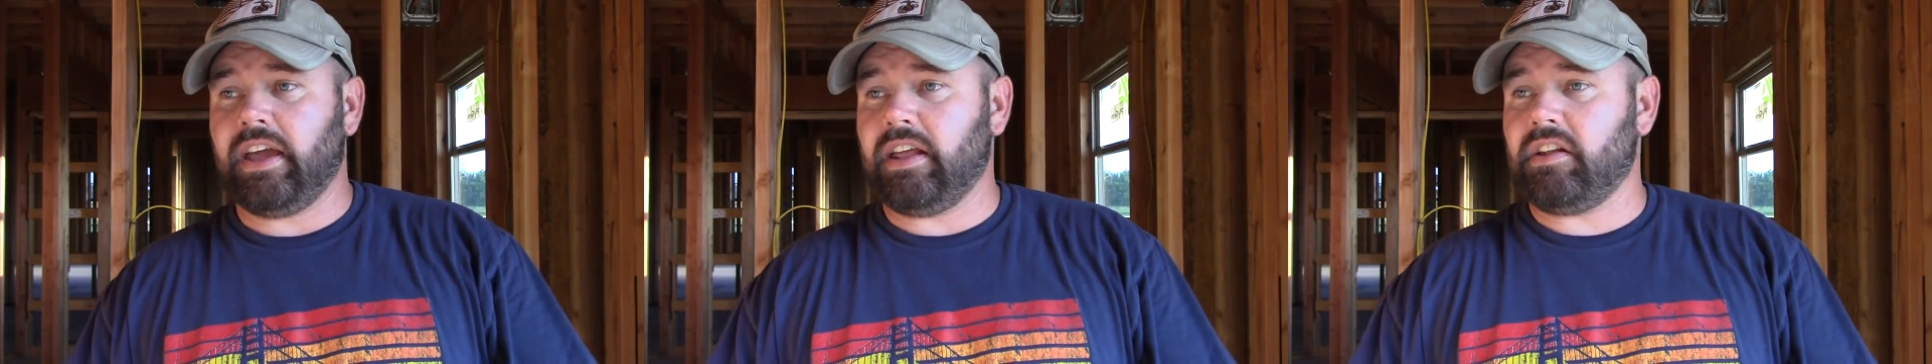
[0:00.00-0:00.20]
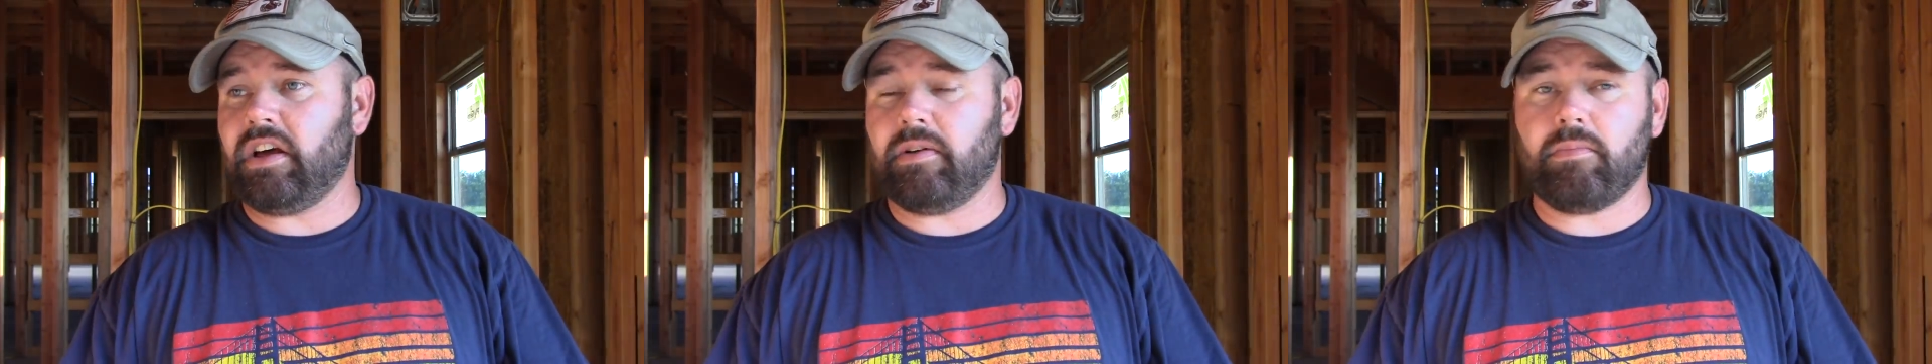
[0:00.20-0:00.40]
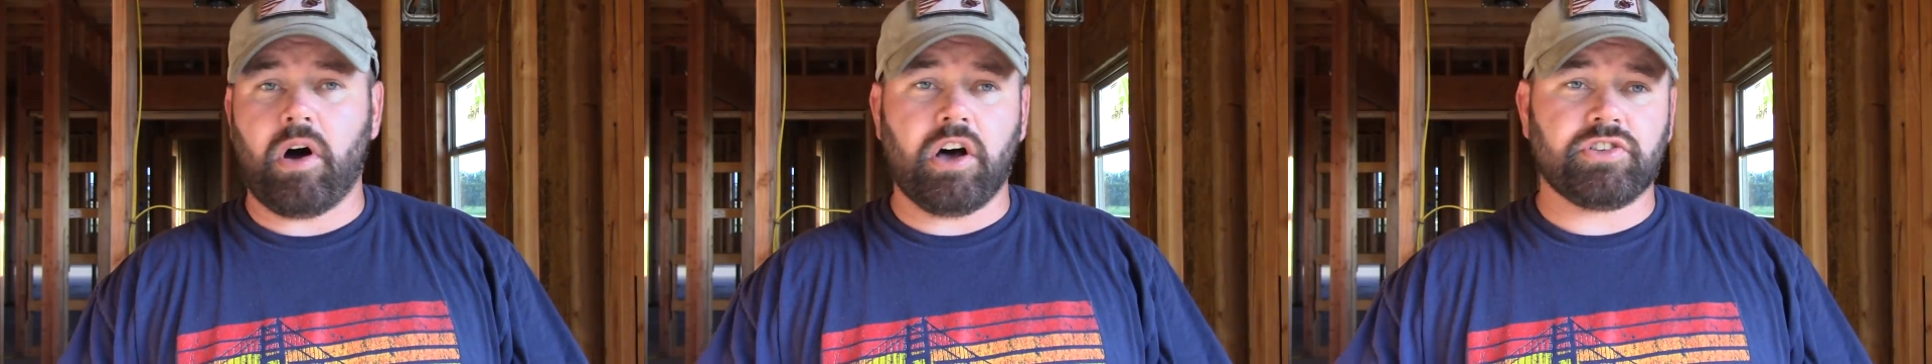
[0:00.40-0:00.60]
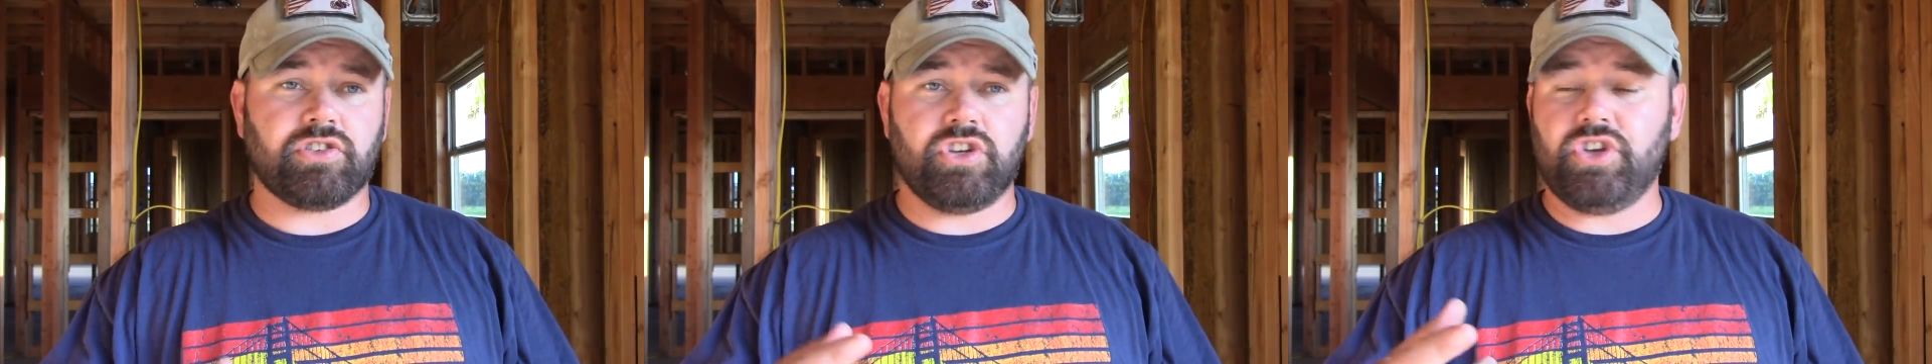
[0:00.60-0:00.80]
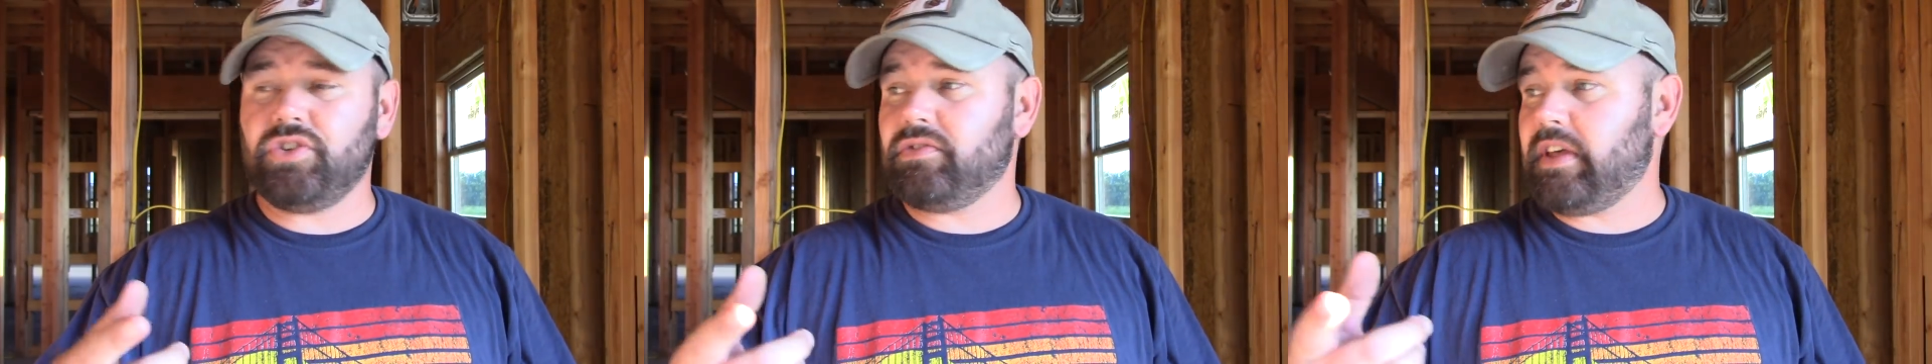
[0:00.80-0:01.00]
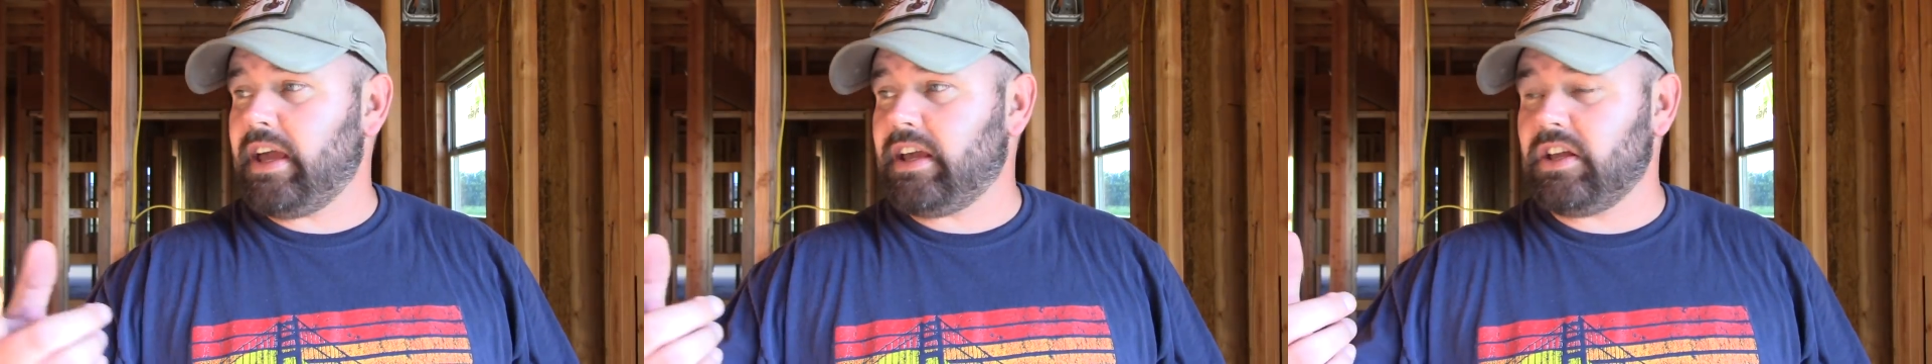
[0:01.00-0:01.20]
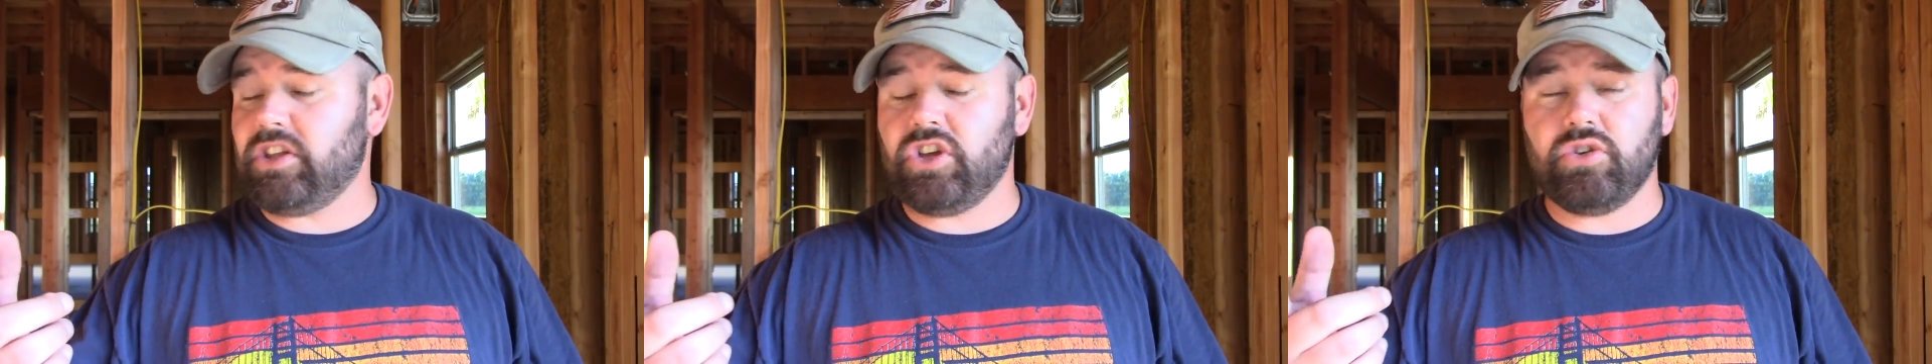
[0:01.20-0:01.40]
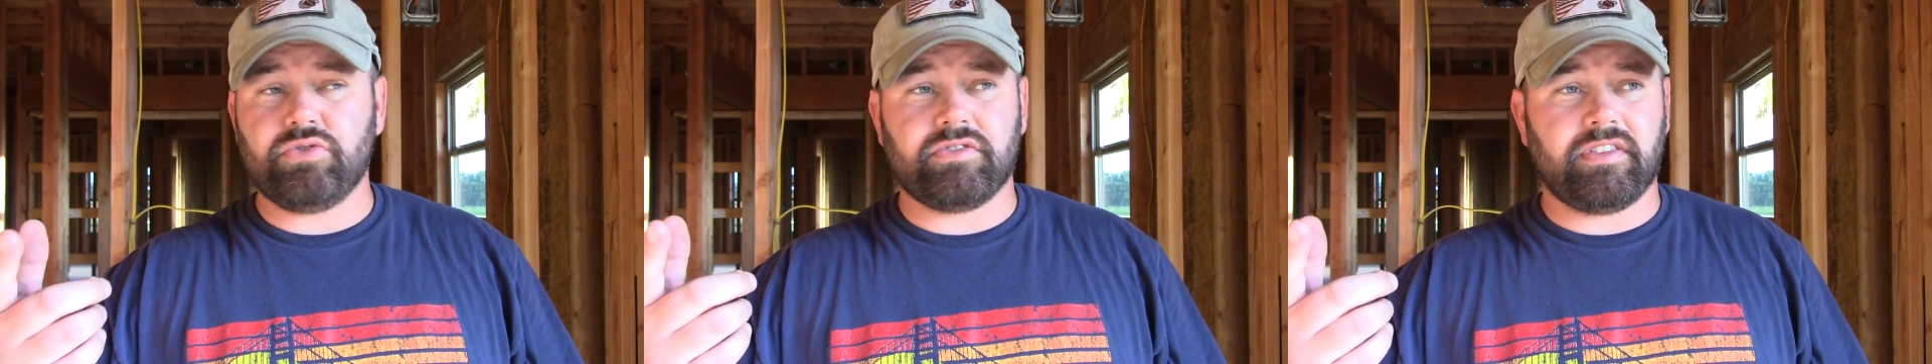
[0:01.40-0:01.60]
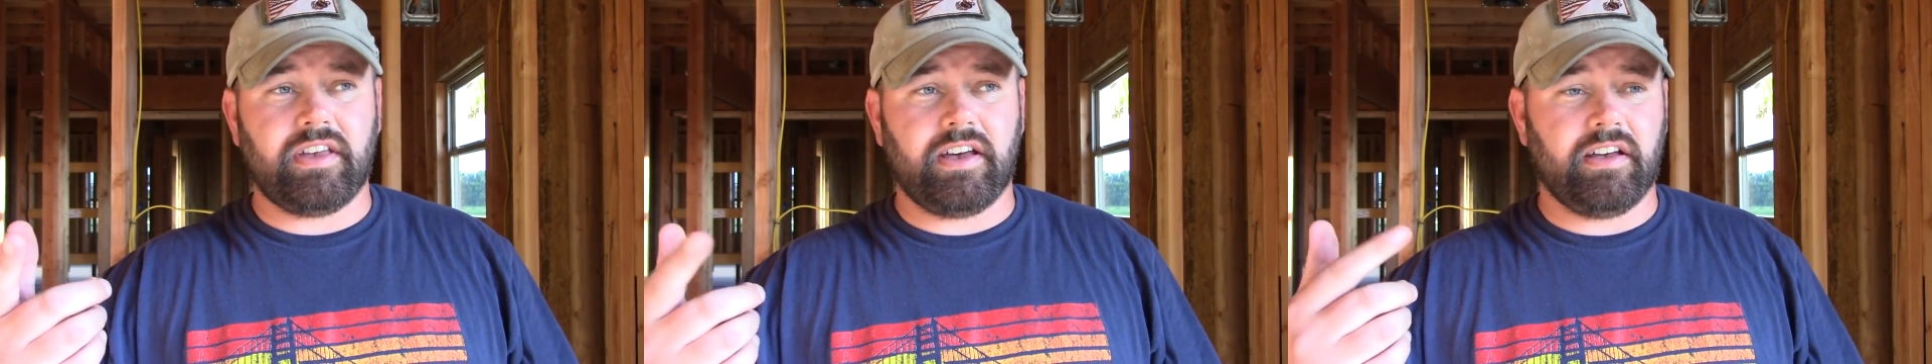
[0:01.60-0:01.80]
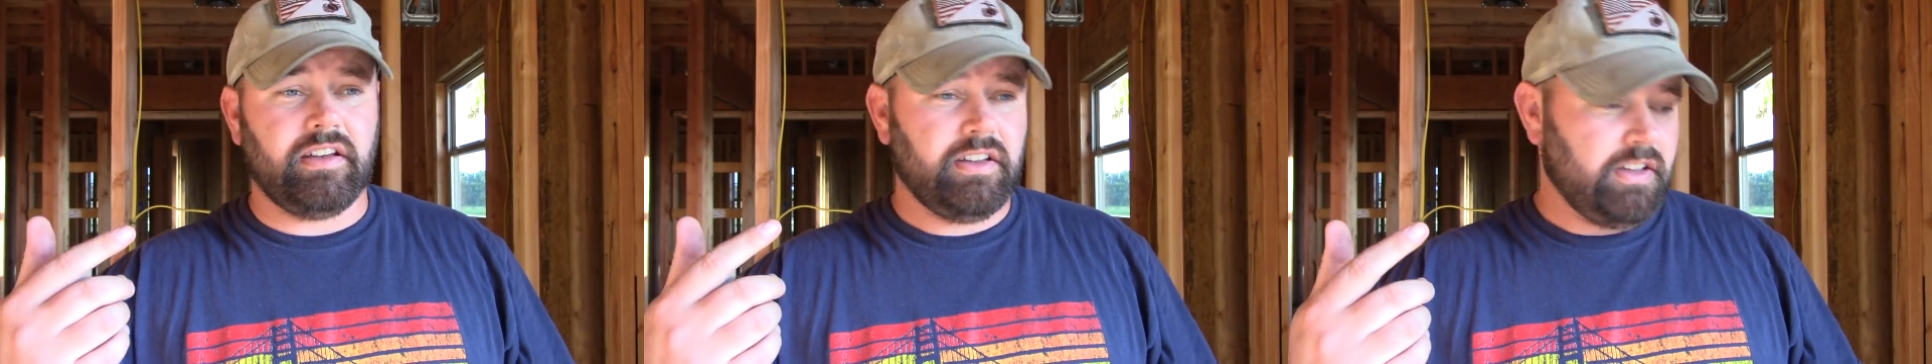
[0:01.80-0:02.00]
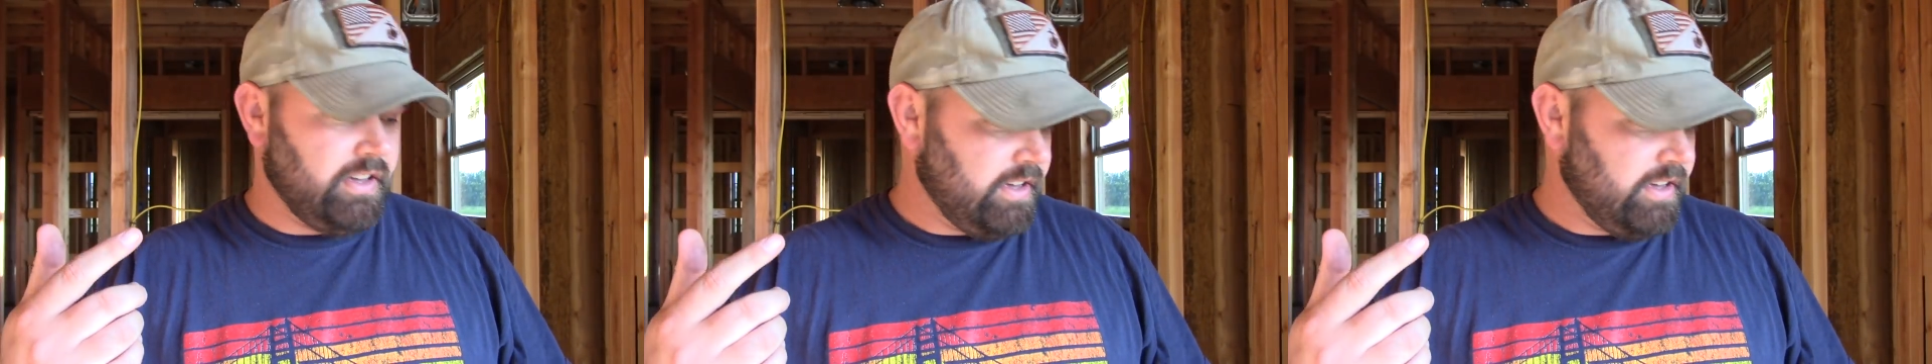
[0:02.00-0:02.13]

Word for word: and um, also you, they can use the